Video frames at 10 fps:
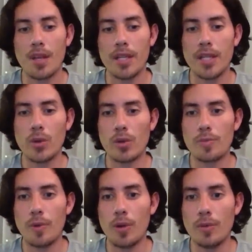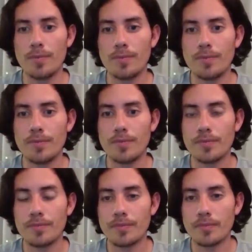in the North Pole.
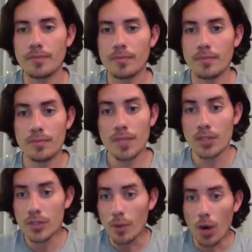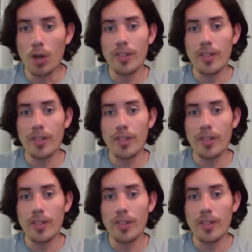So all